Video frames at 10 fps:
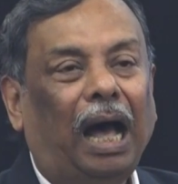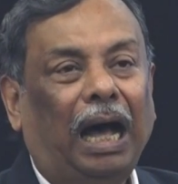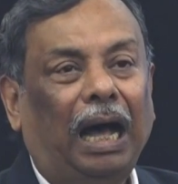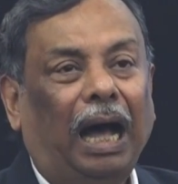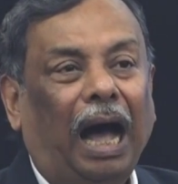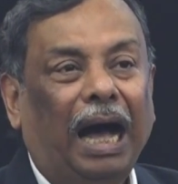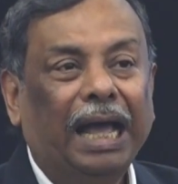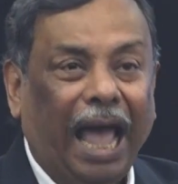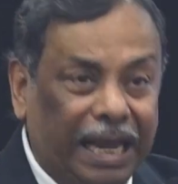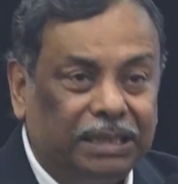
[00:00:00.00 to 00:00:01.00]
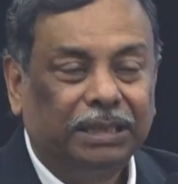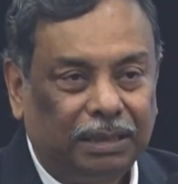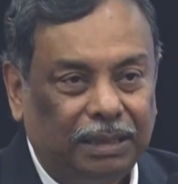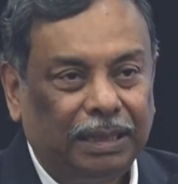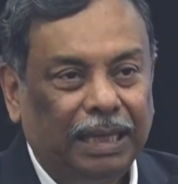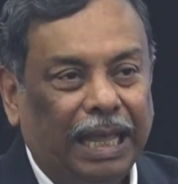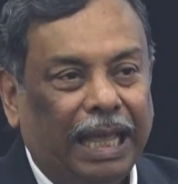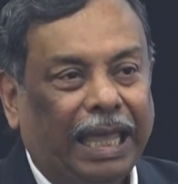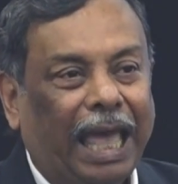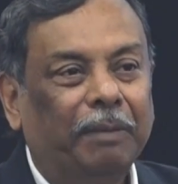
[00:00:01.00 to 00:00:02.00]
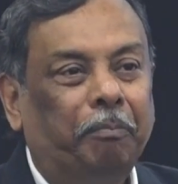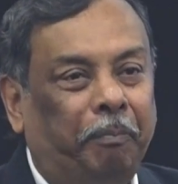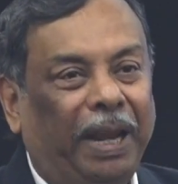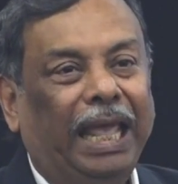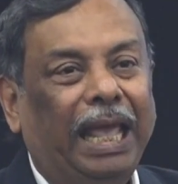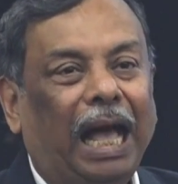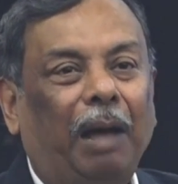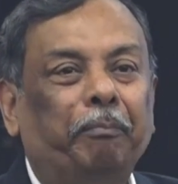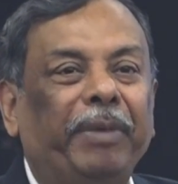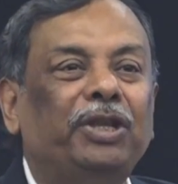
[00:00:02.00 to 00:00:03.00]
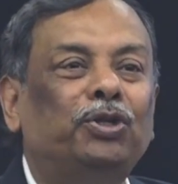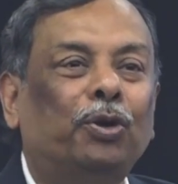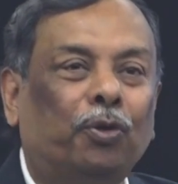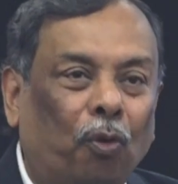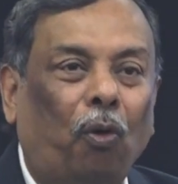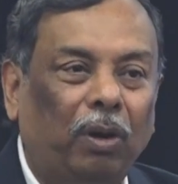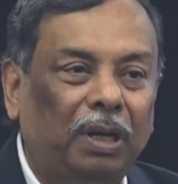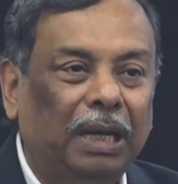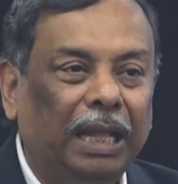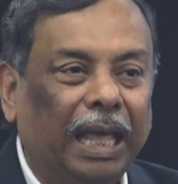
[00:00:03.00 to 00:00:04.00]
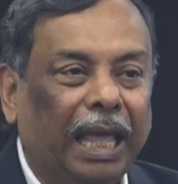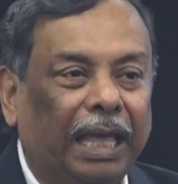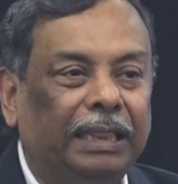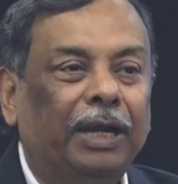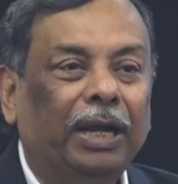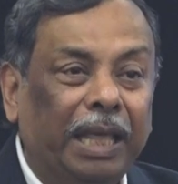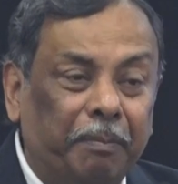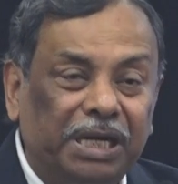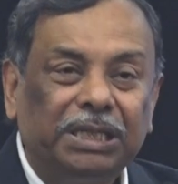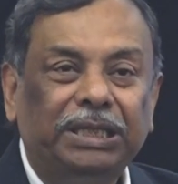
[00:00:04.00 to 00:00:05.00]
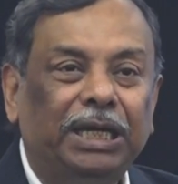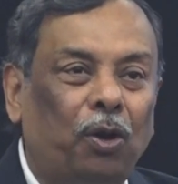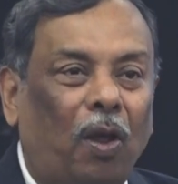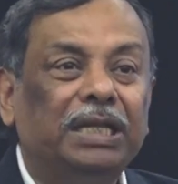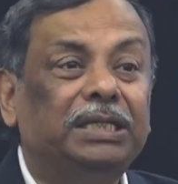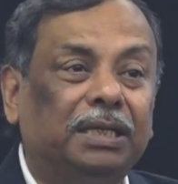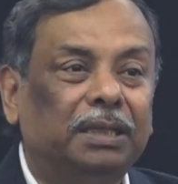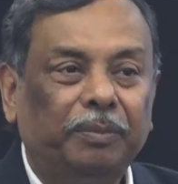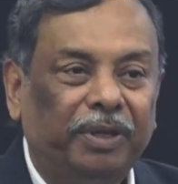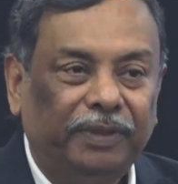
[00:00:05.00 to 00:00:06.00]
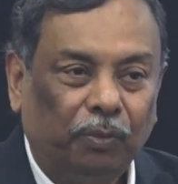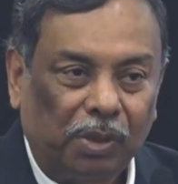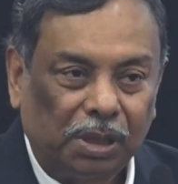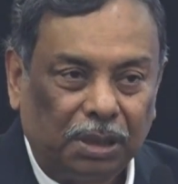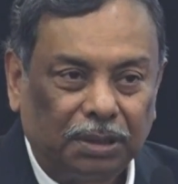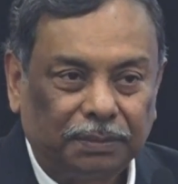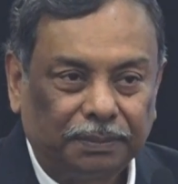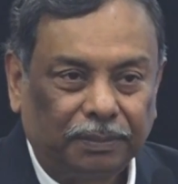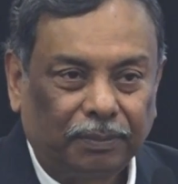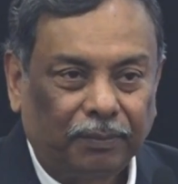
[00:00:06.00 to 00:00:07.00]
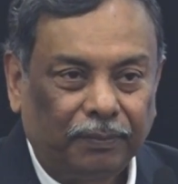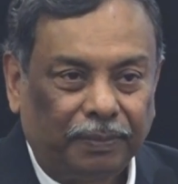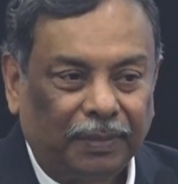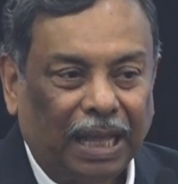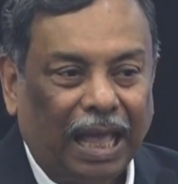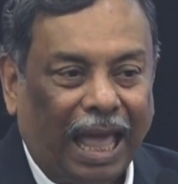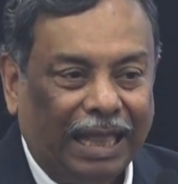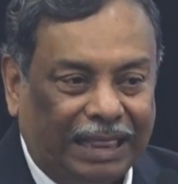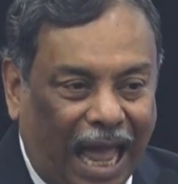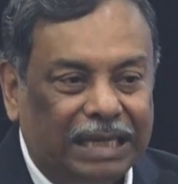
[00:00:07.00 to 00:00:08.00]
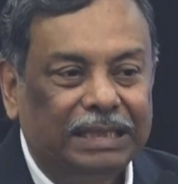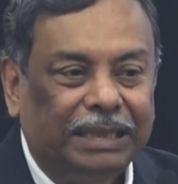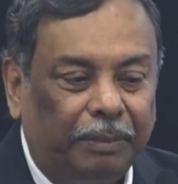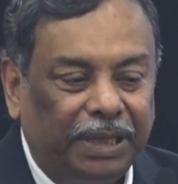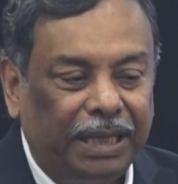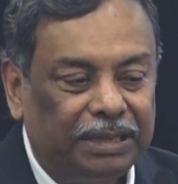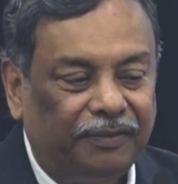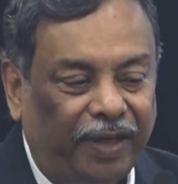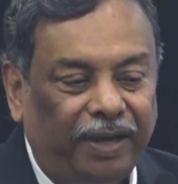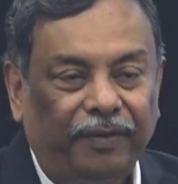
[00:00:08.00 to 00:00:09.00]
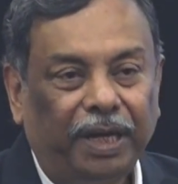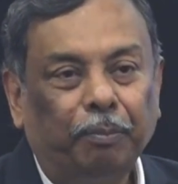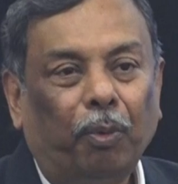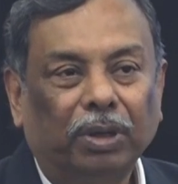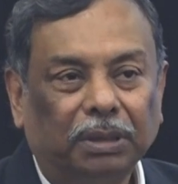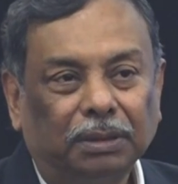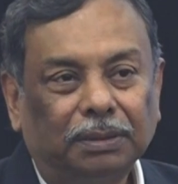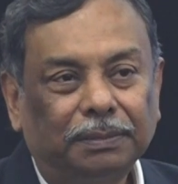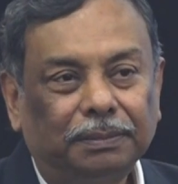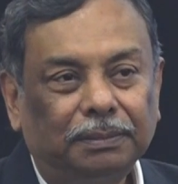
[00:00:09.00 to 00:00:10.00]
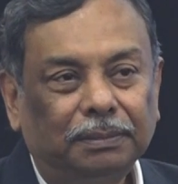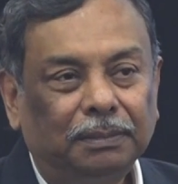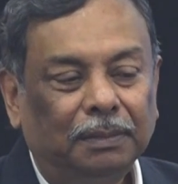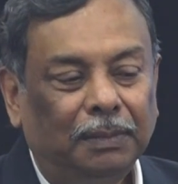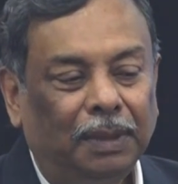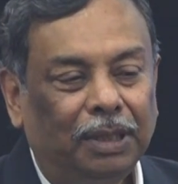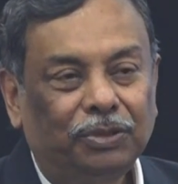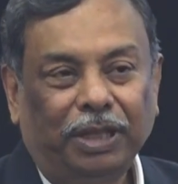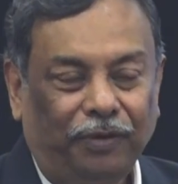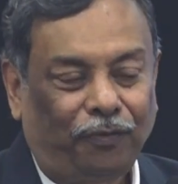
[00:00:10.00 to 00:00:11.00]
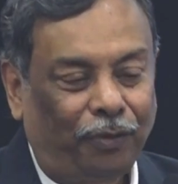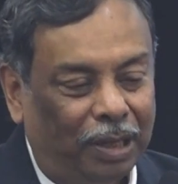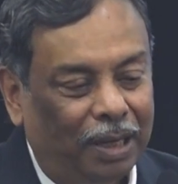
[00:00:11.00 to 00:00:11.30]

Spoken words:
IIT can play a major role in an emerging knowledge economy of the world. And that is something is very, very important. So therefore,